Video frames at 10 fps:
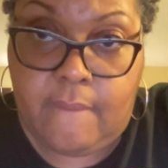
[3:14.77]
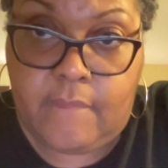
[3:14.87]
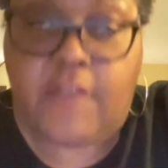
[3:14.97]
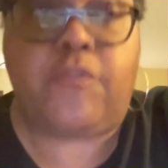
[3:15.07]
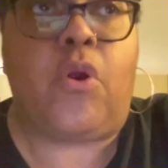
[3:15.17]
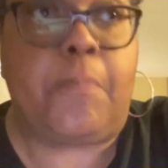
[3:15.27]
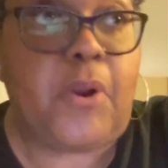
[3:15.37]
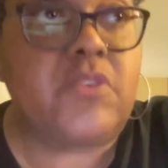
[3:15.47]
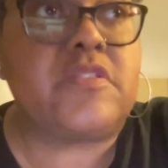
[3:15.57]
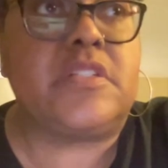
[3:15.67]
And for a
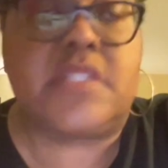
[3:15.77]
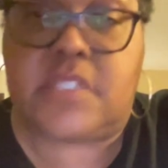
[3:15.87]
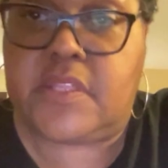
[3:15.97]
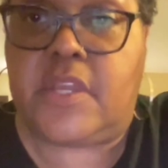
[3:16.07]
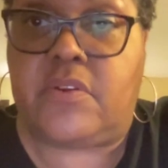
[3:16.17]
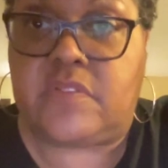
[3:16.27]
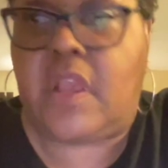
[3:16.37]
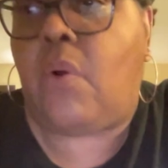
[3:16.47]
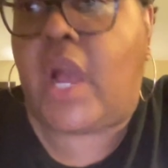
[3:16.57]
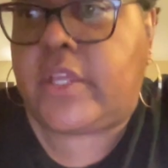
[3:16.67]
person to sit there and
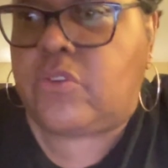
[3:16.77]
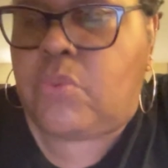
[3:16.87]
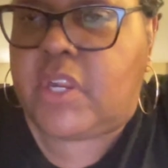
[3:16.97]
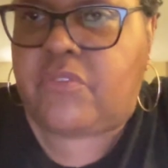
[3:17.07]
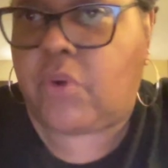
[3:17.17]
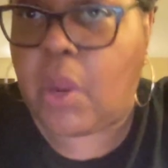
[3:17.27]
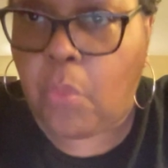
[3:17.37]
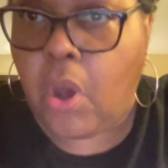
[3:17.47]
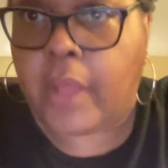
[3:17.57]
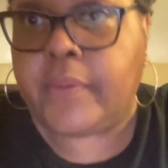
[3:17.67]
say, "Oh, I can do whatever I
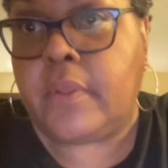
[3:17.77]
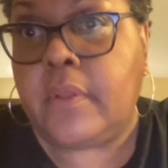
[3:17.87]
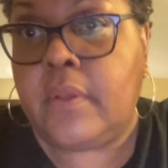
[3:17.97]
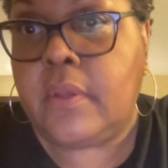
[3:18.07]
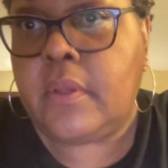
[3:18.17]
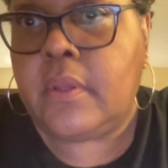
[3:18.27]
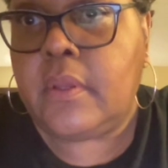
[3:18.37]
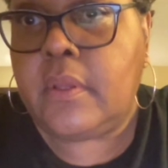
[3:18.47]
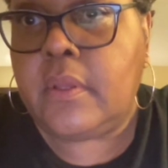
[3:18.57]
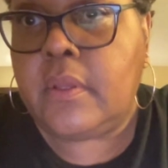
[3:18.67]
want,"
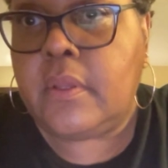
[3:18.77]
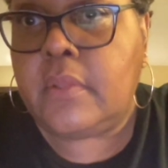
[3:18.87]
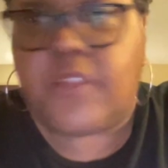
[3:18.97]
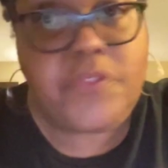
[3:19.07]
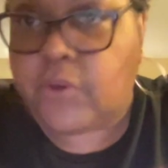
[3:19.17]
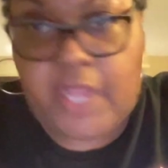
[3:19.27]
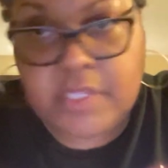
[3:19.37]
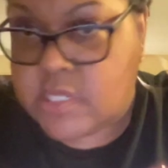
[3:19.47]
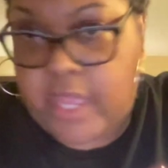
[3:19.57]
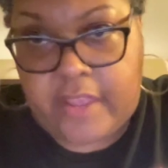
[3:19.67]
then they're
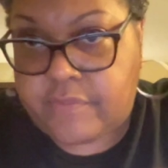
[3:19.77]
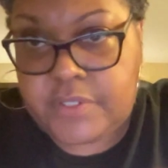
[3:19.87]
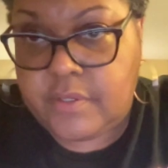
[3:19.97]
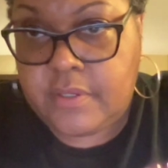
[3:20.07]
not saved